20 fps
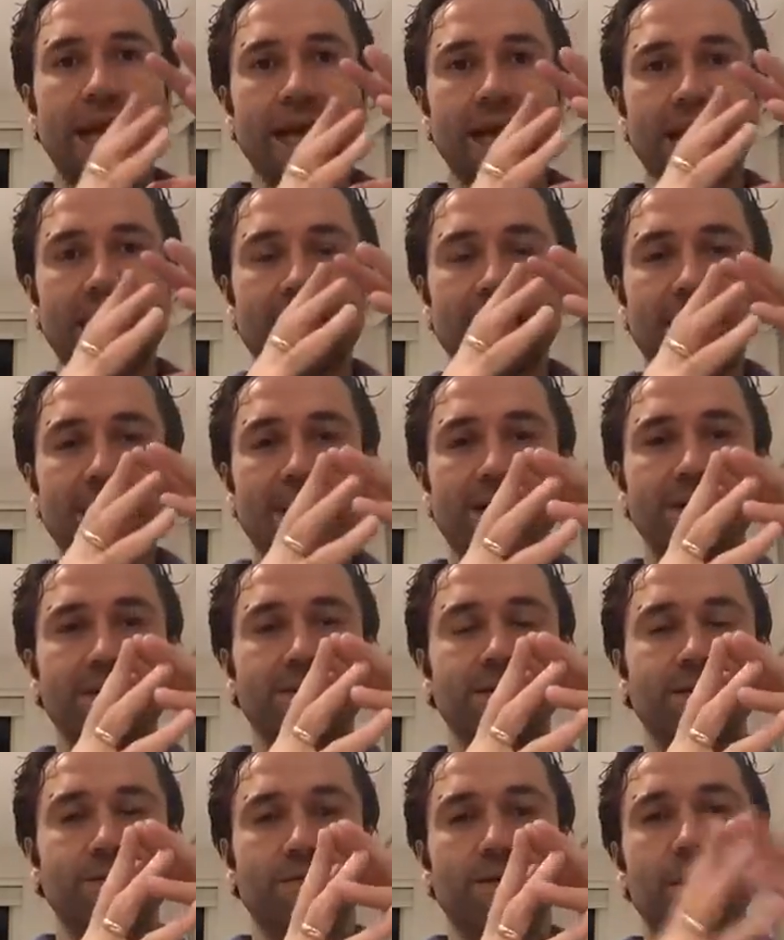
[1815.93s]

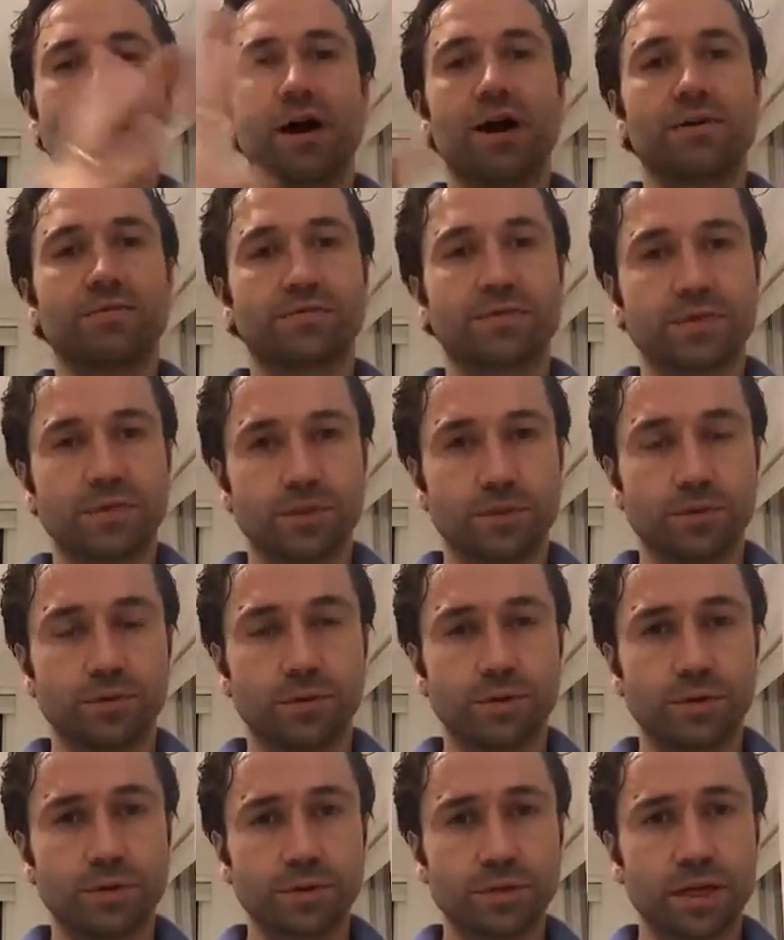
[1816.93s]
aircrafts and
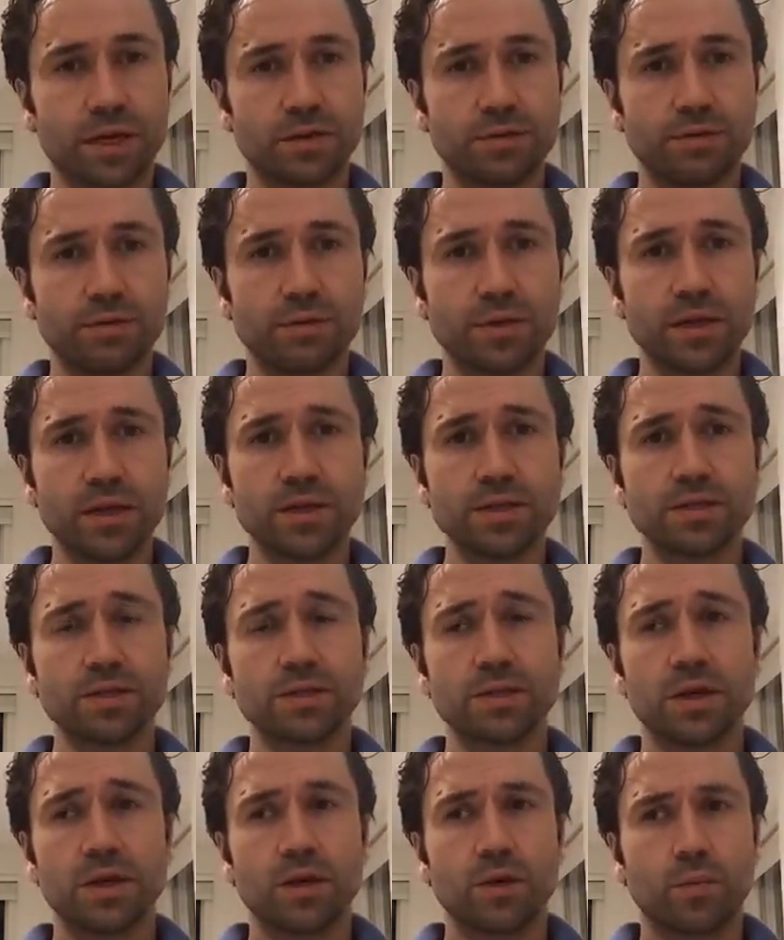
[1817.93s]
all those kind of things,